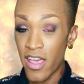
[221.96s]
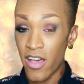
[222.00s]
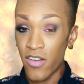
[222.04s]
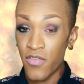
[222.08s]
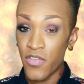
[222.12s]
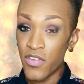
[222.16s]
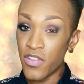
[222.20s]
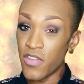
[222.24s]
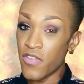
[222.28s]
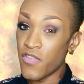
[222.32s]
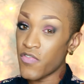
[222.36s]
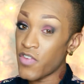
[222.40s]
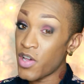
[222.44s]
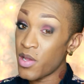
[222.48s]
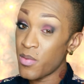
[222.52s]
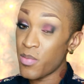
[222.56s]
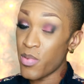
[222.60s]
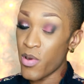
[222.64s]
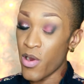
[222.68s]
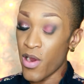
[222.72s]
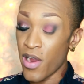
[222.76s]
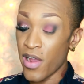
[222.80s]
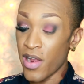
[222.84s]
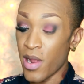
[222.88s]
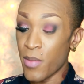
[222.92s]
Now for the fun
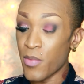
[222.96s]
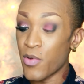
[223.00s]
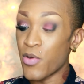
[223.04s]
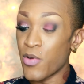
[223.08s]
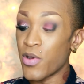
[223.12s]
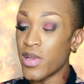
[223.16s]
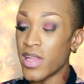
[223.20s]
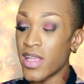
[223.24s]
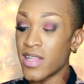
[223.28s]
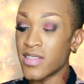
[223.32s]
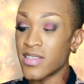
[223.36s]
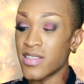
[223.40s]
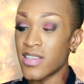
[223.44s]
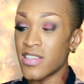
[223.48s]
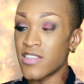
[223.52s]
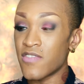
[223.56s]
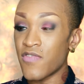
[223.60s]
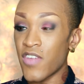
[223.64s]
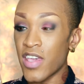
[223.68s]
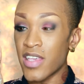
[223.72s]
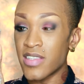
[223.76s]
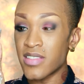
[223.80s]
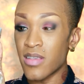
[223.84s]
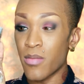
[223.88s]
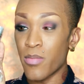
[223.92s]
part, I'm going into this
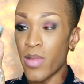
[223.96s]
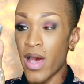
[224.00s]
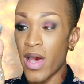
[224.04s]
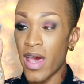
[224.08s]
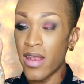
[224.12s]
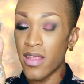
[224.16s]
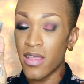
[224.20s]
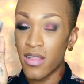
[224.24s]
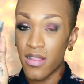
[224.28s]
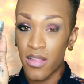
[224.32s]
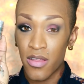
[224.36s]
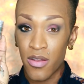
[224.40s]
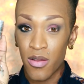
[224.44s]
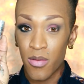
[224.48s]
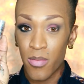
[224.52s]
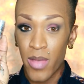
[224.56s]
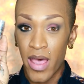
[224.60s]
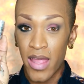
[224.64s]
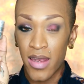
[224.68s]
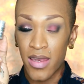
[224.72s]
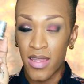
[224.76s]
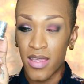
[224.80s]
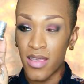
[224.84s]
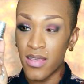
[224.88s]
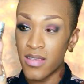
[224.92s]
Face and Body Glitter
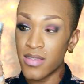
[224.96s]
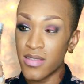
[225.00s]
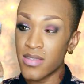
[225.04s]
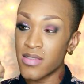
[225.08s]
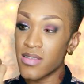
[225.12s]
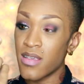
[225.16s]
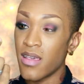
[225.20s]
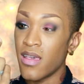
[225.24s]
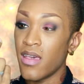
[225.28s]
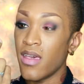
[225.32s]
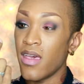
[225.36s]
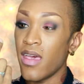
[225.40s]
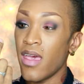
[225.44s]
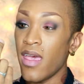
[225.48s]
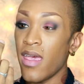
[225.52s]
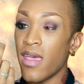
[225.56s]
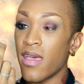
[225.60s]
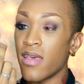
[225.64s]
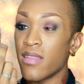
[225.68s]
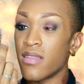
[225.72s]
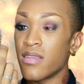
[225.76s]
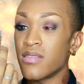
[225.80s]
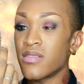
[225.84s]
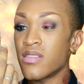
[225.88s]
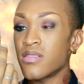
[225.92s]
by NYX,
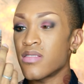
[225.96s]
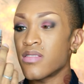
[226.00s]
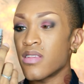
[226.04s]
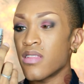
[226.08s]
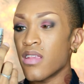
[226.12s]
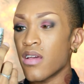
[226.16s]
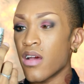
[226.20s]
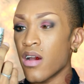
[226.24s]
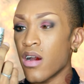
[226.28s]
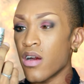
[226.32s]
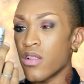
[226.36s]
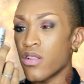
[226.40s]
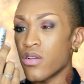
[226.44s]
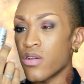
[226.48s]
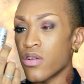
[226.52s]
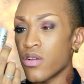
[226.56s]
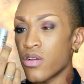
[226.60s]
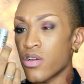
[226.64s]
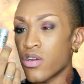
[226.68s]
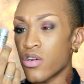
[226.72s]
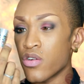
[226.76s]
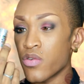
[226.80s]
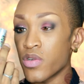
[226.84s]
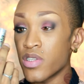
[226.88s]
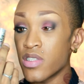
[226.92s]
and this is in the
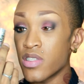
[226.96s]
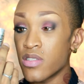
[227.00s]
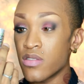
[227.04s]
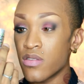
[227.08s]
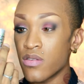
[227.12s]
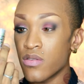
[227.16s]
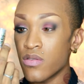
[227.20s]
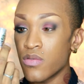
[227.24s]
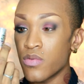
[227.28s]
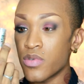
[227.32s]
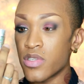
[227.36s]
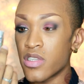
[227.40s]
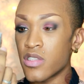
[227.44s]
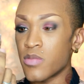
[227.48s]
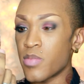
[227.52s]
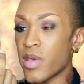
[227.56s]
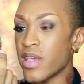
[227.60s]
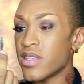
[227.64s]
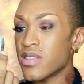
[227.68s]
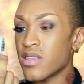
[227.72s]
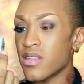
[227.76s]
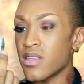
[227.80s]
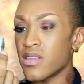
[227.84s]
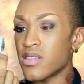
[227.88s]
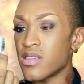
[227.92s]
color Crystal, which is
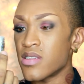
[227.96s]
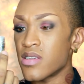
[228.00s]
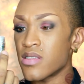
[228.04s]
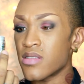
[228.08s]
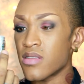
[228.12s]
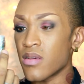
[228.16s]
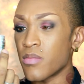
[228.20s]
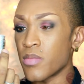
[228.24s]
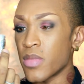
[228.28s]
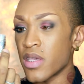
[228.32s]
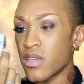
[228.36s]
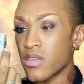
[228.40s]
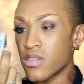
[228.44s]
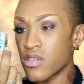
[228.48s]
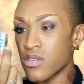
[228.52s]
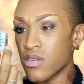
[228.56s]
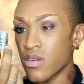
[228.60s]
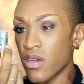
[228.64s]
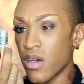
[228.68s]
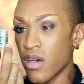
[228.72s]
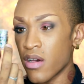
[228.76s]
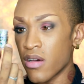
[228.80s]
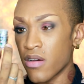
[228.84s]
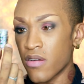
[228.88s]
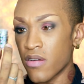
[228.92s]
basically just a mixture
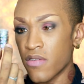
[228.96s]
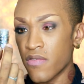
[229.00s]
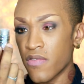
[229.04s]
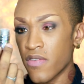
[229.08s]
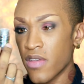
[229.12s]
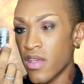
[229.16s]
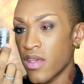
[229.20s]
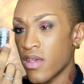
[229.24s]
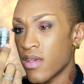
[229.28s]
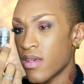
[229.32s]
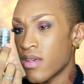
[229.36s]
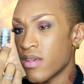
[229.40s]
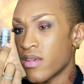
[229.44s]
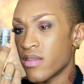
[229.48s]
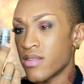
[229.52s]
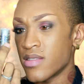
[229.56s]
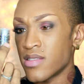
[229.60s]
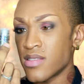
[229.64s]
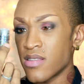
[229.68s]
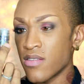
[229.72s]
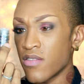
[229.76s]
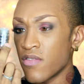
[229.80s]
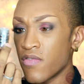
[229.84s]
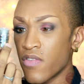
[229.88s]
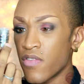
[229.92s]
of
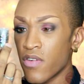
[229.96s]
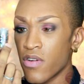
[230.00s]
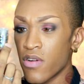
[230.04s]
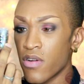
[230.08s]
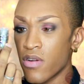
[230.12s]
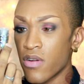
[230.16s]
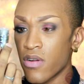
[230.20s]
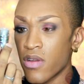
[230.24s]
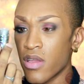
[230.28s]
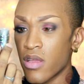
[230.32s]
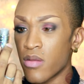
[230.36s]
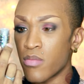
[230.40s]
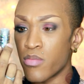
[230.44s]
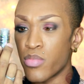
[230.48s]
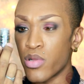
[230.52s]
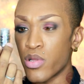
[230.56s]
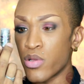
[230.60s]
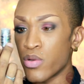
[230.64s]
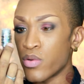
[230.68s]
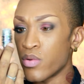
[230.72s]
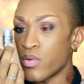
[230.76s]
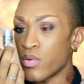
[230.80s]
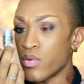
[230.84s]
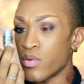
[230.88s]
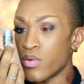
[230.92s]
silver and
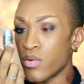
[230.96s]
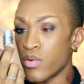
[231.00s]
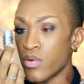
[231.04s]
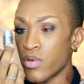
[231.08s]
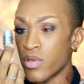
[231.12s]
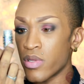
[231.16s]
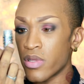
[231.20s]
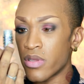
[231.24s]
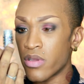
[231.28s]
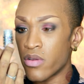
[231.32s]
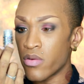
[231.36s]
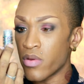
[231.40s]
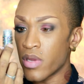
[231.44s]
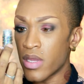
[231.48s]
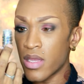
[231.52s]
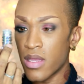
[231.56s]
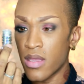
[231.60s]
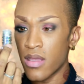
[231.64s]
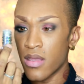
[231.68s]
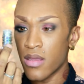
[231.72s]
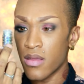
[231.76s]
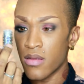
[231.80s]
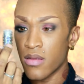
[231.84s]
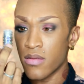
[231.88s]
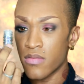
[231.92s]
blue and
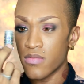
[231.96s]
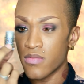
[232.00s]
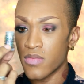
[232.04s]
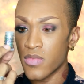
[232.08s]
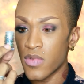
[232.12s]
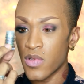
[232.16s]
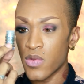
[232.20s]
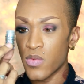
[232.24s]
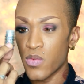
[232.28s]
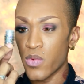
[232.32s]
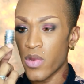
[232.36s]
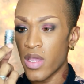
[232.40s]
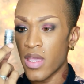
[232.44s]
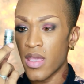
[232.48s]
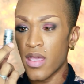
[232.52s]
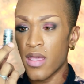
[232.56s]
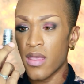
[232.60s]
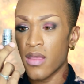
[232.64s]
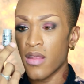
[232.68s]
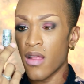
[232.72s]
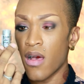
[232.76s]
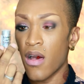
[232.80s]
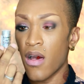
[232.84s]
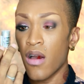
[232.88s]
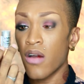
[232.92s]
green,
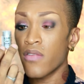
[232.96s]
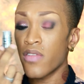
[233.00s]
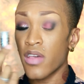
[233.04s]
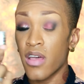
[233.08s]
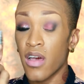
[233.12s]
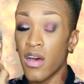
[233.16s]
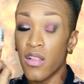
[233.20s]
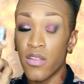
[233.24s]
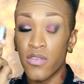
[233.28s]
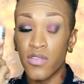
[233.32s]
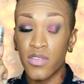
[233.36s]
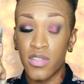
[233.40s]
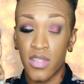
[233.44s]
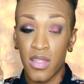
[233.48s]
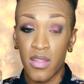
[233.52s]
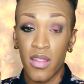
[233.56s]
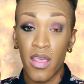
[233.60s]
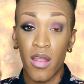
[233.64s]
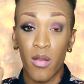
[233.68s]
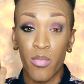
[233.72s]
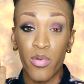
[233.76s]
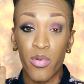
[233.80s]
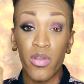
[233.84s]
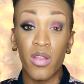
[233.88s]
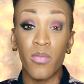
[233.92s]
red, all the colors
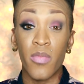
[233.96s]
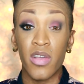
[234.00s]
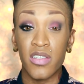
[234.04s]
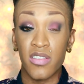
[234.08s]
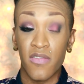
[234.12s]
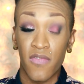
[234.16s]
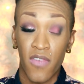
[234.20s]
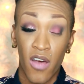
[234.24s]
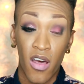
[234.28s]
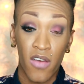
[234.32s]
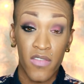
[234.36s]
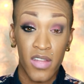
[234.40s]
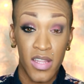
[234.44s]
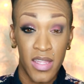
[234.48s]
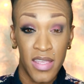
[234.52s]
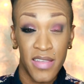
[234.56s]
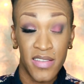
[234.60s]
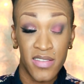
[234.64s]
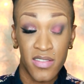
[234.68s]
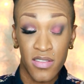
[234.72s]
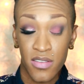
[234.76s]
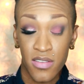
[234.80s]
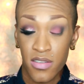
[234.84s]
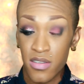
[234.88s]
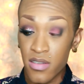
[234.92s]
that are pretty much involved in
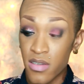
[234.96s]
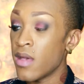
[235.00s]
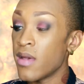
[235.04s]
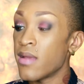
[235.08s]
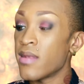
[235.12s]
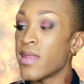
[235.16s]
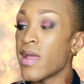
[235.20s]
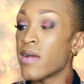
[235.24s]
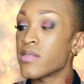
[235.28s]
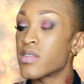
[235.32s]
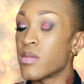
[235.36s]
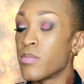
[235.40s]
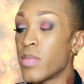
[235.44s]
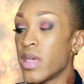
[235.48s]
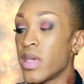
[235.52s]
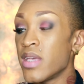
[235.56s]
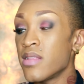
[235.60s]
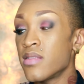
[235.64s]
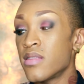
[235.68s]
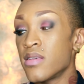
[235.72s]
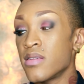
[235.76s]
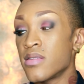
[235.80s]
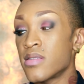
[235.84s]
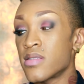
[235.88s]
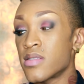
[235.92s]
Easter. Now to
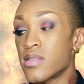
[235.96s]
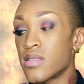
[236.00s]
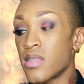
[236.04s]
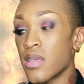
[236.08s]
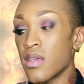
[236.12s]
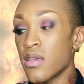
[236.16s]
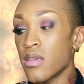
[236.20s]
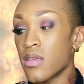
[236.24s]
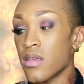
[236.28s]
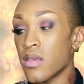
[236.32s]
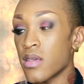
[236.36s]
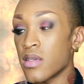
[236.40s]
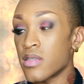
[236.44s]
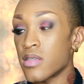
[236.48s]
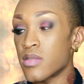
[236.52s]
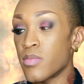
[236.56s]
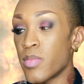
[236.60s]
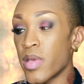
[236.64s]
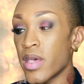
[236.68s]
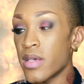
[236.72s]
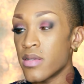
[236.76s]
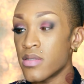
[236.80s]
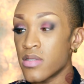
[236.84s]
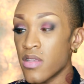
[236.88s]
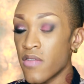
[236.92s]
make this stick, it's
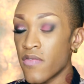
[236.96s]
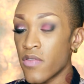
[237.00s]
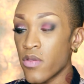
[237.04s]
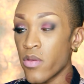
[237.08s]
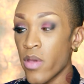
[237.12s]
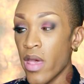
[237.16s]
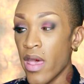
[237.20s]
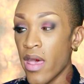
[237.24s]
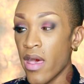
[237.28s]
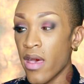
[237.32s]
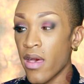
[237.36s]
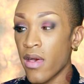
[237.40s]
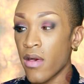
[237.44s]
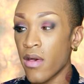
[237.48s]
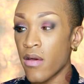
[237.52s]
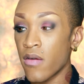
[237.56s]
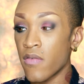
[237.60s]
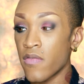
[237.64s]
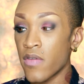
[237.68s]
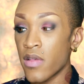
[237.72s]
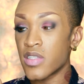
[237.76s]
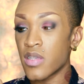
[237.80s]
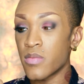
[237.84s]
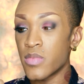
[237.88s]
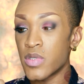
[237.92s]
best if you
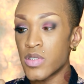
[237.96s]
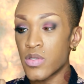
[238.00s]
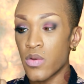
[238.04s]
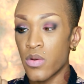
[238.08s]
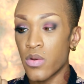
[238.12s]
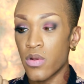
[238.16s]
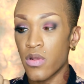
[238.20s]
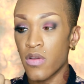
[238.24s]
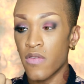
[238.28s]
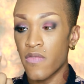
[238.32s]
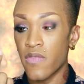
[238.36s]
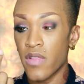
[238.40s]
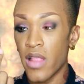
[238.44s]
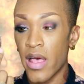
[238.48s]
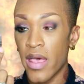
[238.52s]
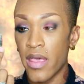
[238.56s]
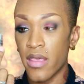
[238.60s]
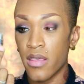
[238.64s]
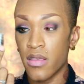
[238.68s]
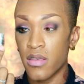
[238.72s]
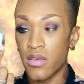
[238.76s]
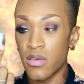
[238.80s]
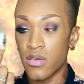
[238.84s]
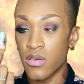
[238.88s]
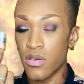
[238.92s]
have some sort of
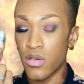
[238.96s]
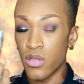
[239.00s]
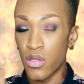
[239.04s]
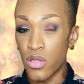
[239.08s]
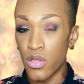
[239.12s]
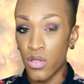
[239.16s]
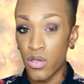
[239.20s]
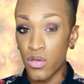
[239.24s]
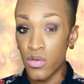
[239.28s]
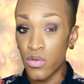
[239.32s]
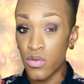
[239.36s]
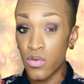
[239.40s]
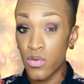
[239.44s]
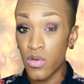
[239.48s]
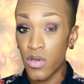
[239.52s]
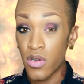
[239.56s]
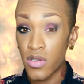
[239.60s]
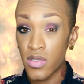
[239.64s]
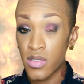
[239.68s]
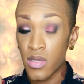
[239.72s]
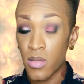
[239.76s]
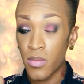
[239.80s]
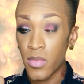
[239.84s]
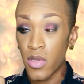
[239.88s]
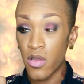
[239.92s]
like glue
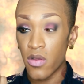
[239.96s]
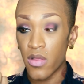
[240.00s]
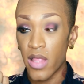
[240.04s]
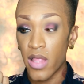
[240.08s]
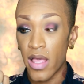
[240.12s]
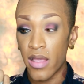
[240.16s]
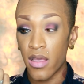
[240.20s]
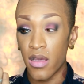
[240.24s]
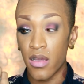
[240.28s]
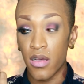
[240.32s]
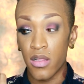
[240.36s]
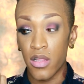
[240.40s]
or something, or like a